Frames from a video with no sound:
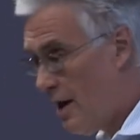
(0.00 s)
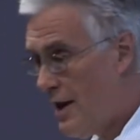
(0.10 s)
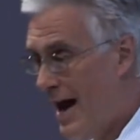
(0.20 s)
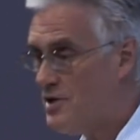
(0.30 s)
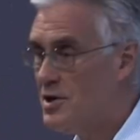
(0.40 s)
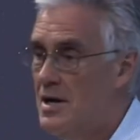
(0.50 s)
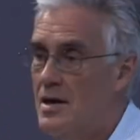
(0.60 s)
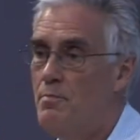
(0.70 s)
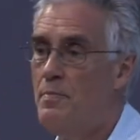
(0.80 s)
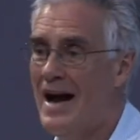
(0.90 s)
that
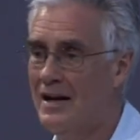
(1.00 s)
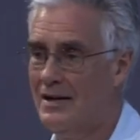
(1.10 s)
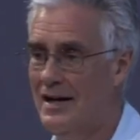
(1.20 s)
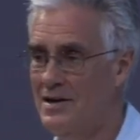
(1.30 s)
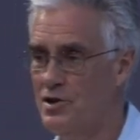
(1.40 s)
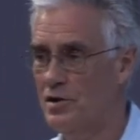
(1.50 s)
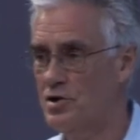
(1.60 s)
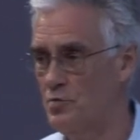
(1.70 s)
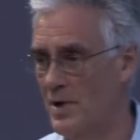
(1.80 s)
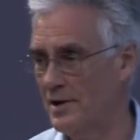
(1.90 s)
bank lending to
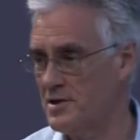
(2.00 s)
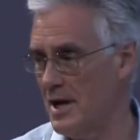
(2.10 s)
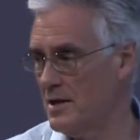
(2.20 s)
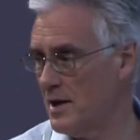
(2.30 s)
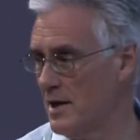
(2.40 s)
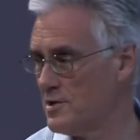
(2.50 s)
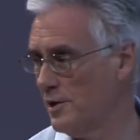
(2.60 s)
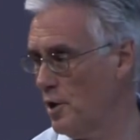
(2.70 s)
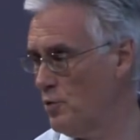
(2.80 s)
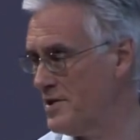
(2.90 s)
real estate is a
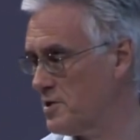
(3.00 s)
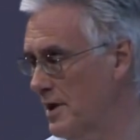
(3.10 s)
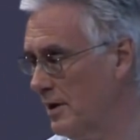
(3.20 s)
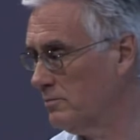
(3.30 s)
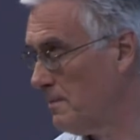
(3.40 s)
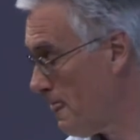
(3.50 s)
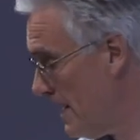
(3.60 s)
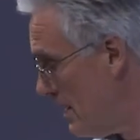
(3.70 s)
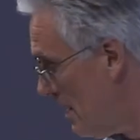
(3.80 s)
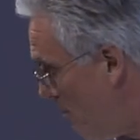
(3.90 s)
low-risk thing.
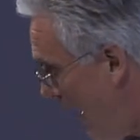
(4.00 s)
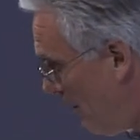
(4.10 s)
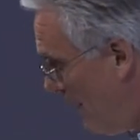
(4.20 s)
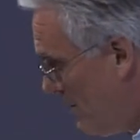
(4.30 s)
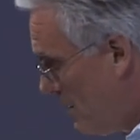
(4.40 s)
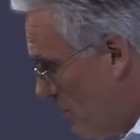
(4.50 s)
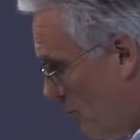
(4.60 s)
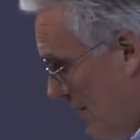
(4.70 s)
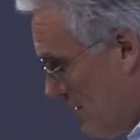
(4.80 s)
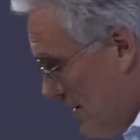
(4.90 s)
Bank lending to
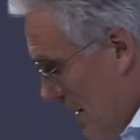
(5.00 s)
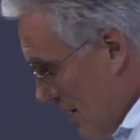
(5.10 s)
real estate